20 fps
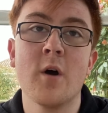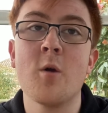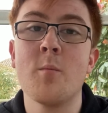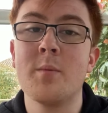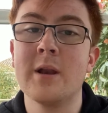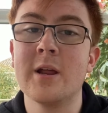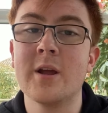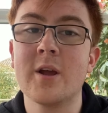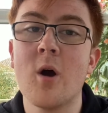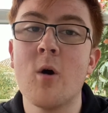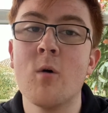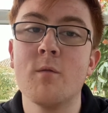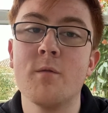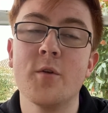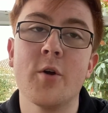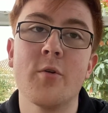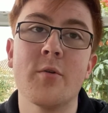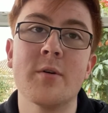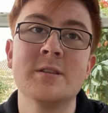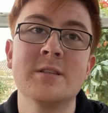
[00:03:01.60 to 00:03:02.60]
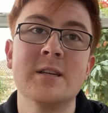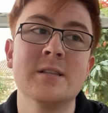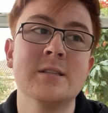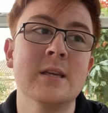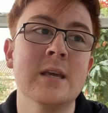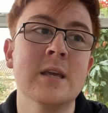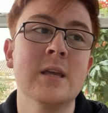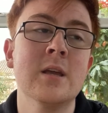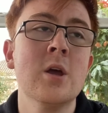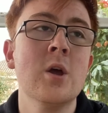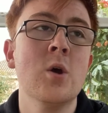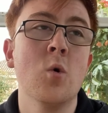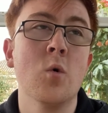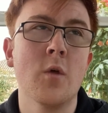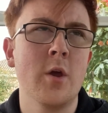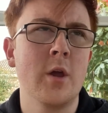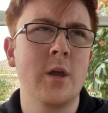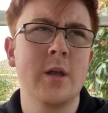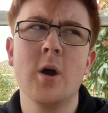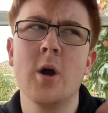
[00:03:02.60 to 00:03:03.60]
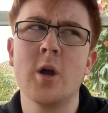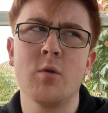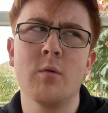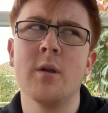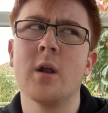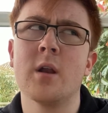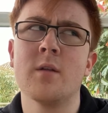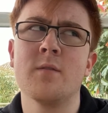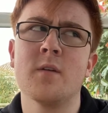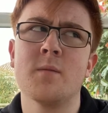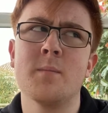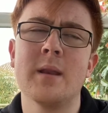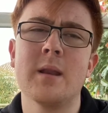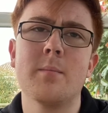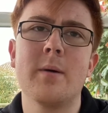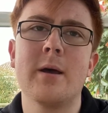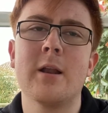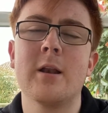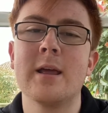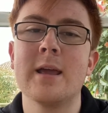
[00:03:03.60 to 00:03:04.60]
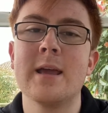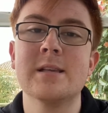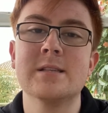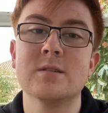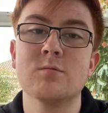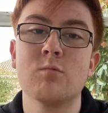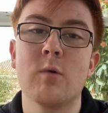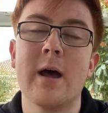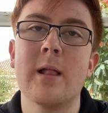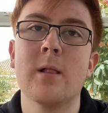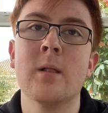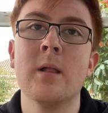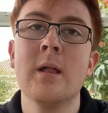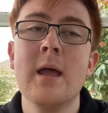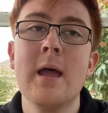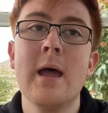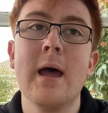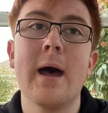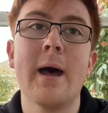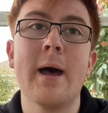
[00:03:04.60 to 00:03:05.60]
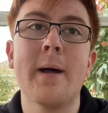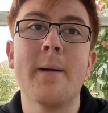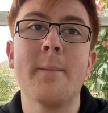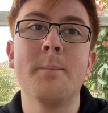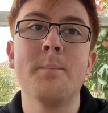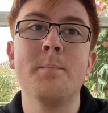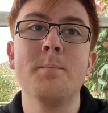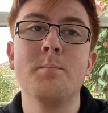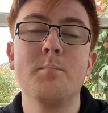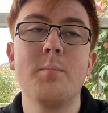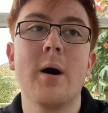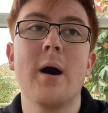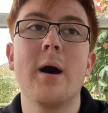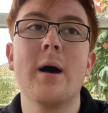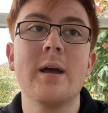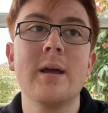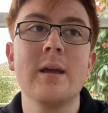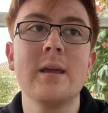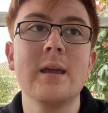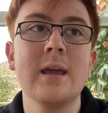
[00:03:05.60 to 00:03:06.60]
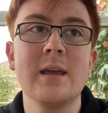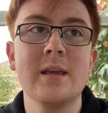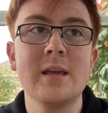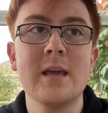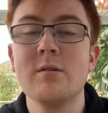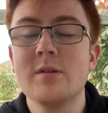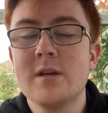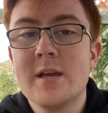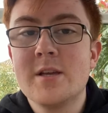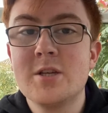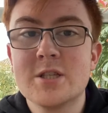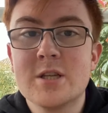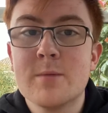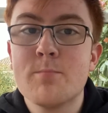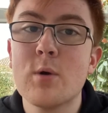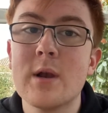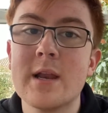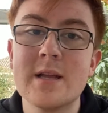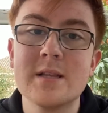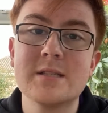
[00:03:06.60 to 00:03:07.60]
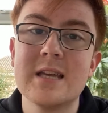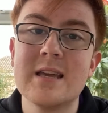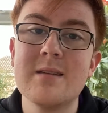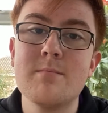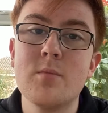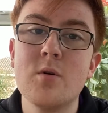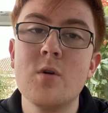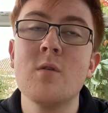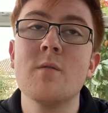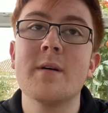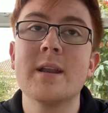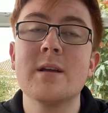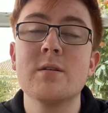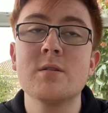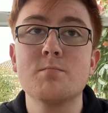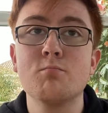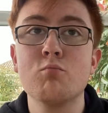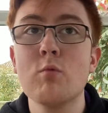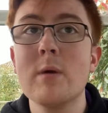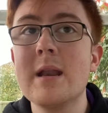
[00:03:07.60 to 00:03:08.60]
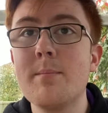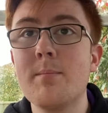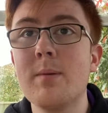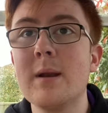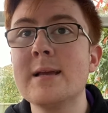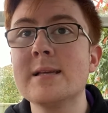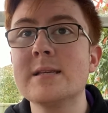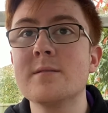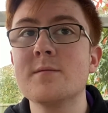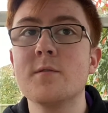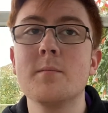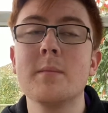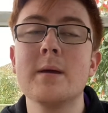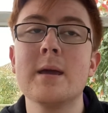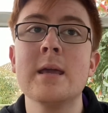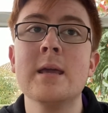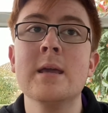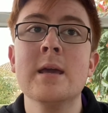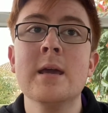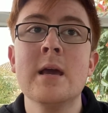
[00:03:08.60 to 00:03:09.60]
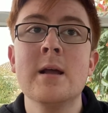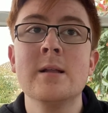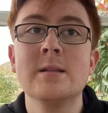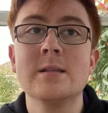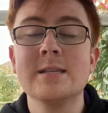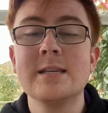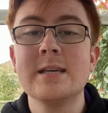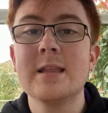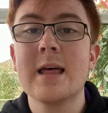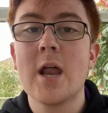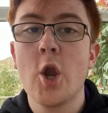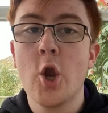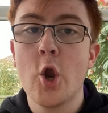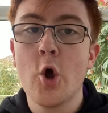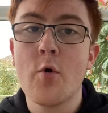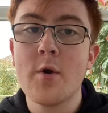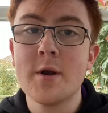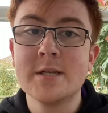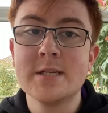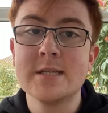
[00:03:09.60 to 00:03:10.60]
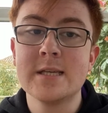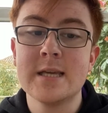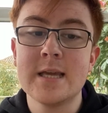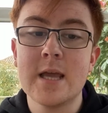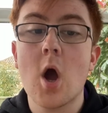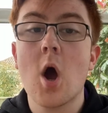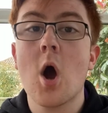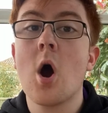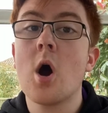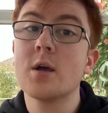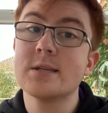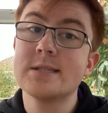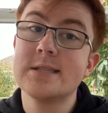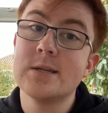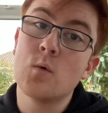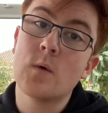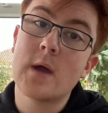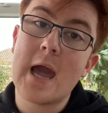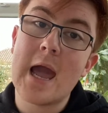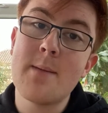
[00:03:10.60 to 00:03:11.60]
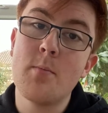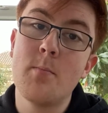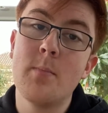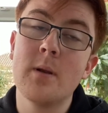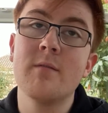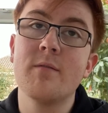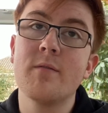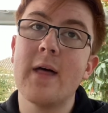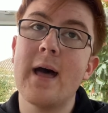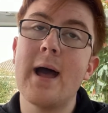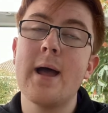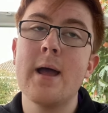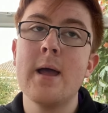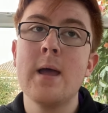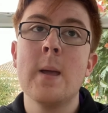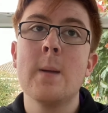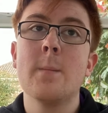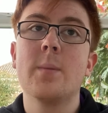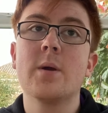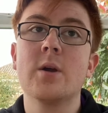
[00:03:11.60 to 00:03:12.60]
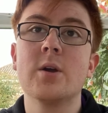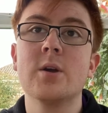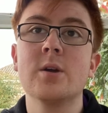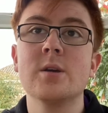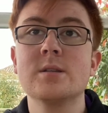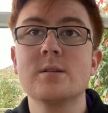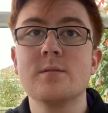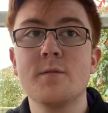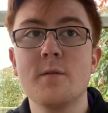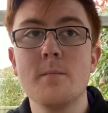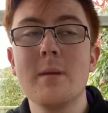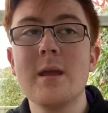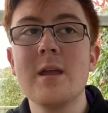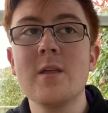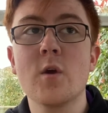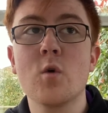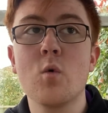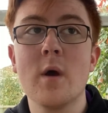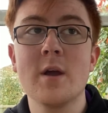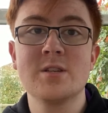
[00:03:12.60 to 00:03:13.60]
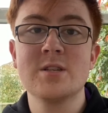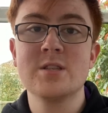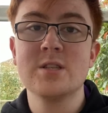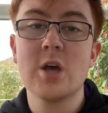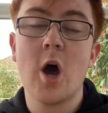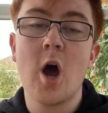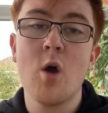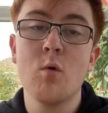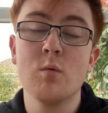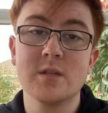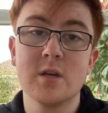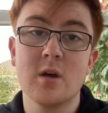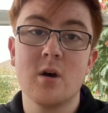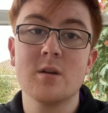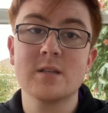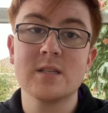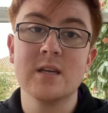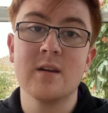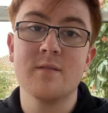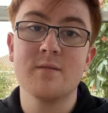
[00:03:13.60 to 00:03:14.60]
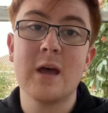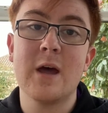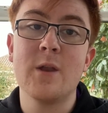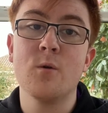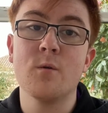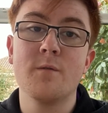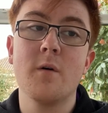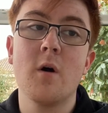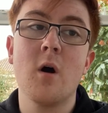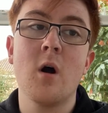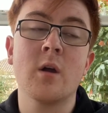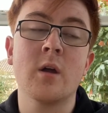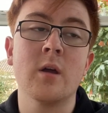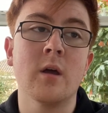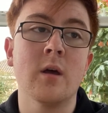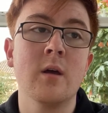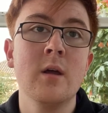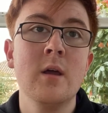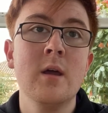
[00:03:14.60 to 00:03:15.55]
opening goal for Norwich City. Although you can argue a 95th minute penalty is as well. But it's just a brilliant team move, and it was really pleasing for me to see that Norwich City are still capable of that, because for me the questions that I was asking of Daniel Farke